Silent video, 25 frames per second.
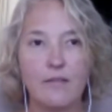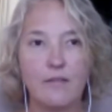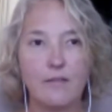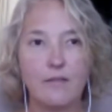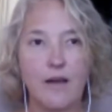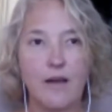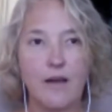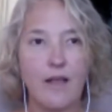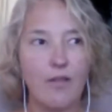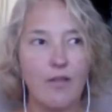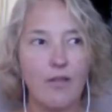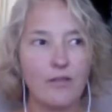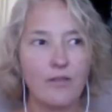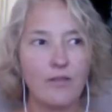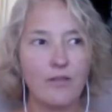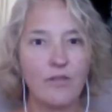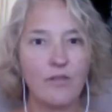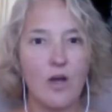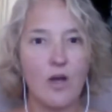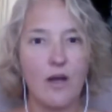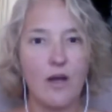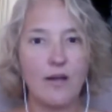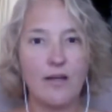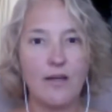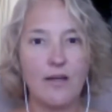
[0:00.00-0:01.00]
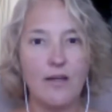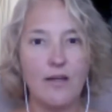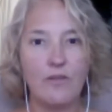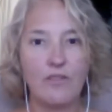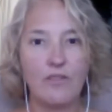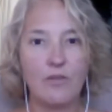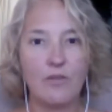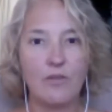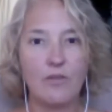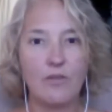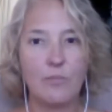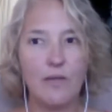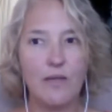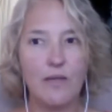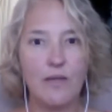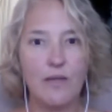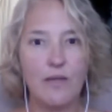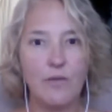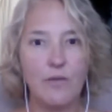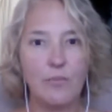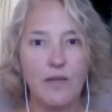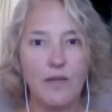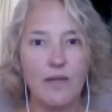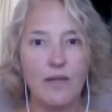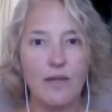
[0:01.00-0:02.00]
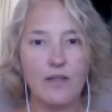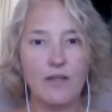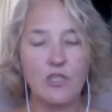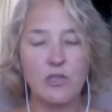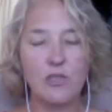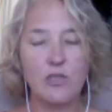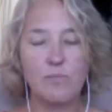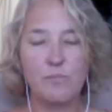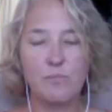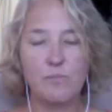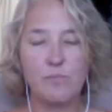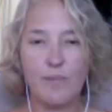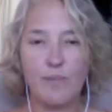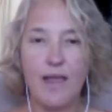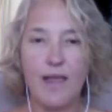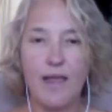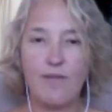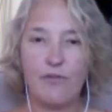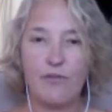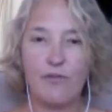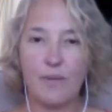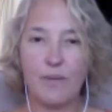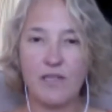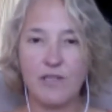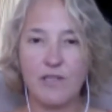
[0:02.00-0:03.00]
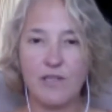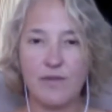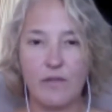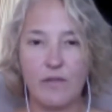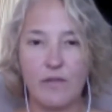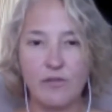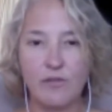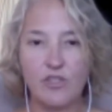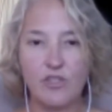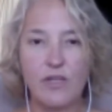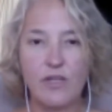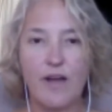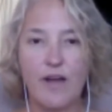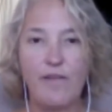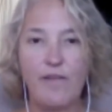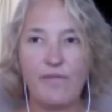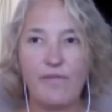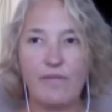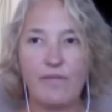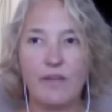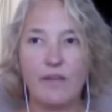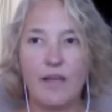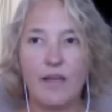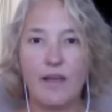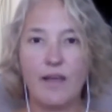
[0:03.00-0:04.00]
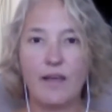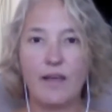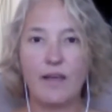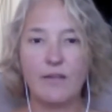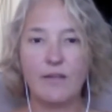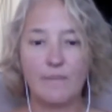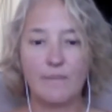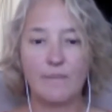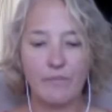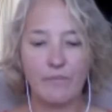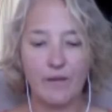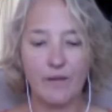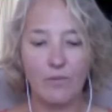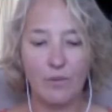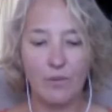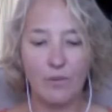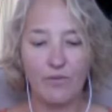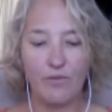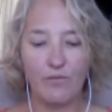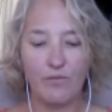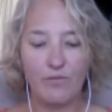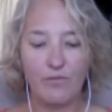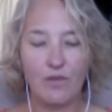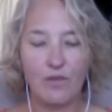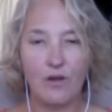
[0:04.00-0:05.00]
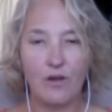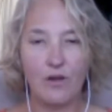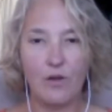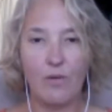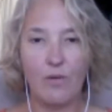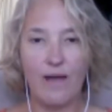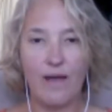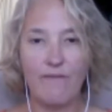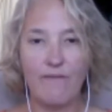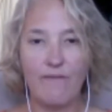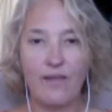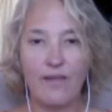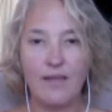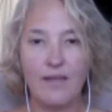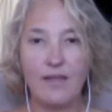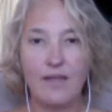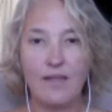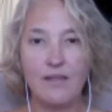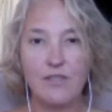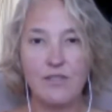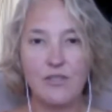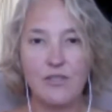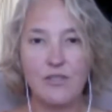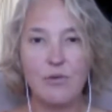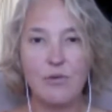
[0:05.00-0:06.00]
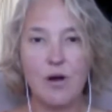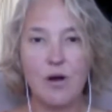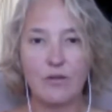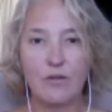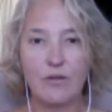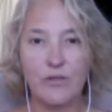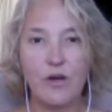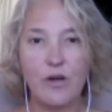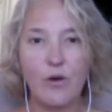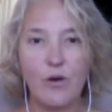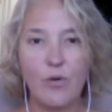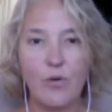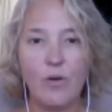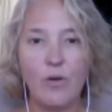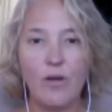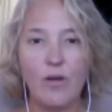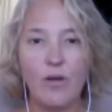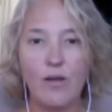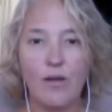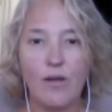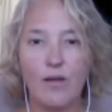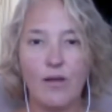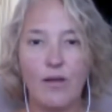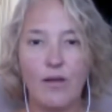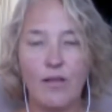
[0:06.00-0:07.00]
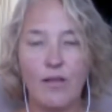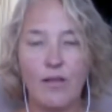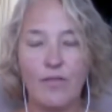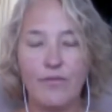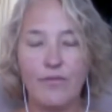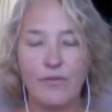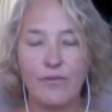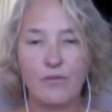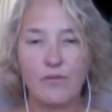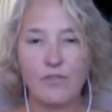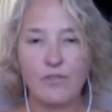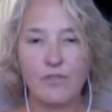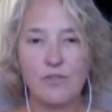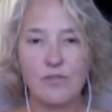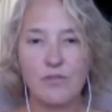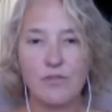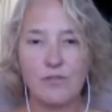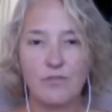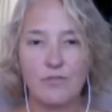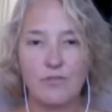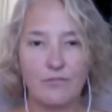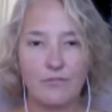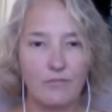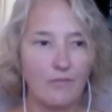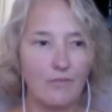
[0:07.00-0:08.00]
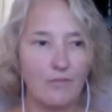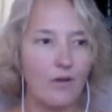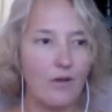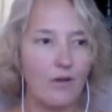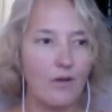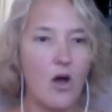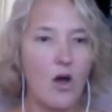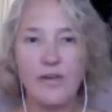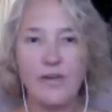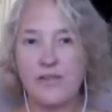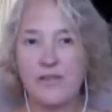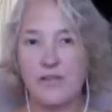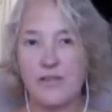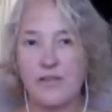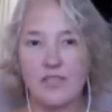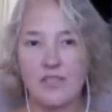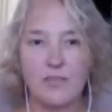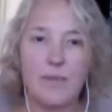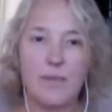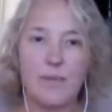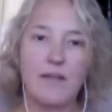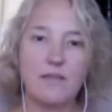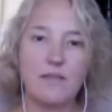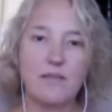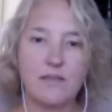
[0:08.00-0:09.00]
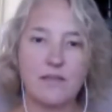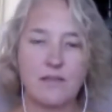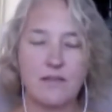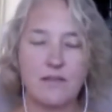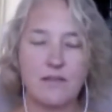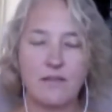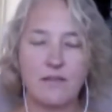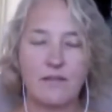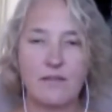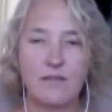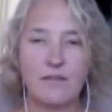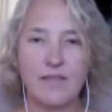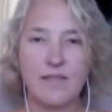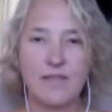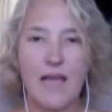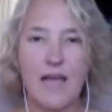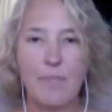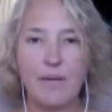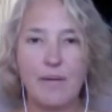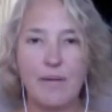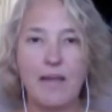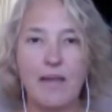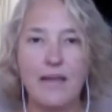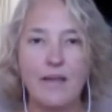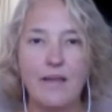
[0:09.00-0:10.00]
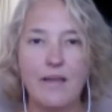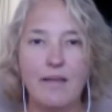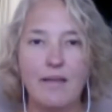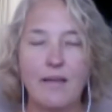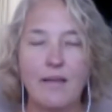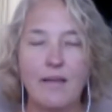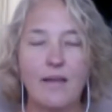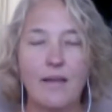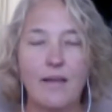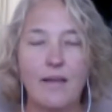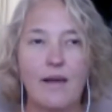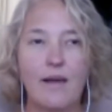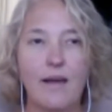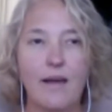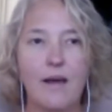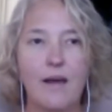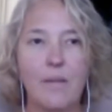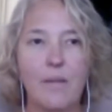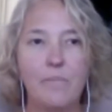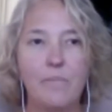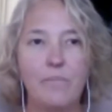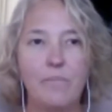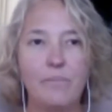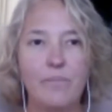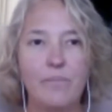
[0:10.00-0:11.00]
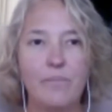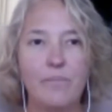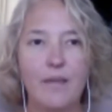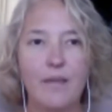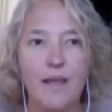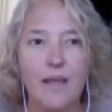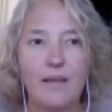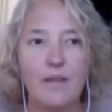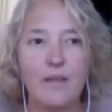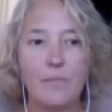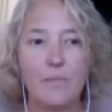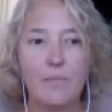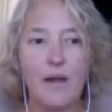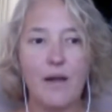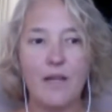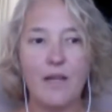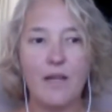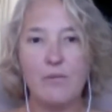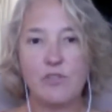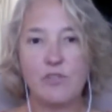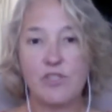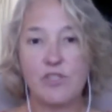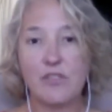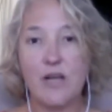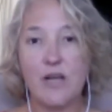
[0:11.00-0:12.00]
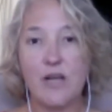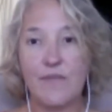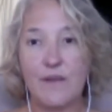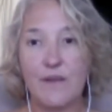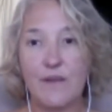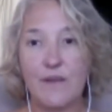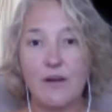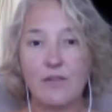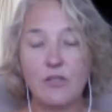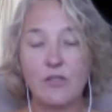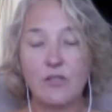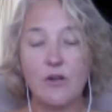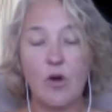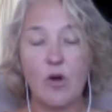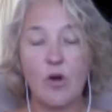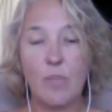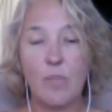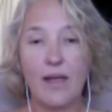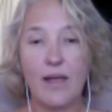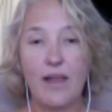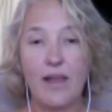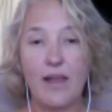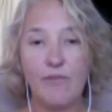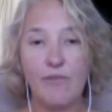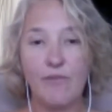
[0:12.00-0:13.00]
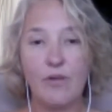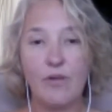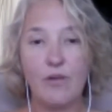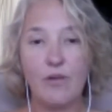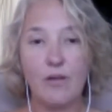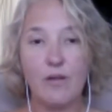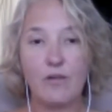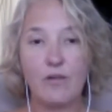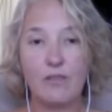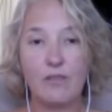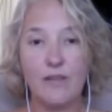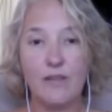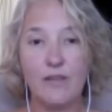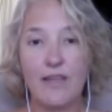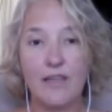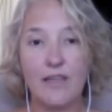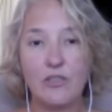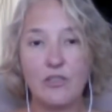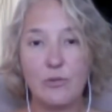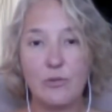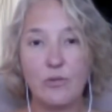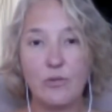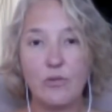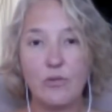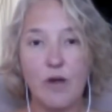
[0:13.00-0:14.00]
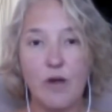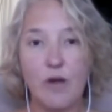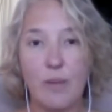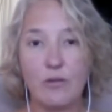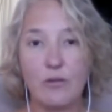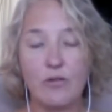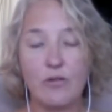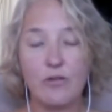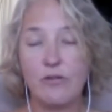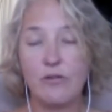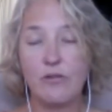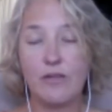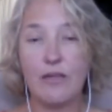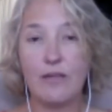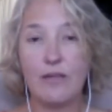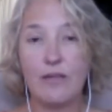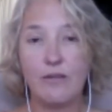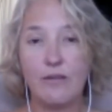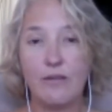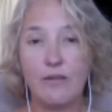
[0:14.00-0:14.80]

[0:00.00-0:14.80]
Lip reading: I looked at Don, and he looked at me, and we had just paid for a bunch of other stuff. And with, having kids, you all know, there's always an expense that's happening. And the money was just not there to go pay to get into a new opportunity.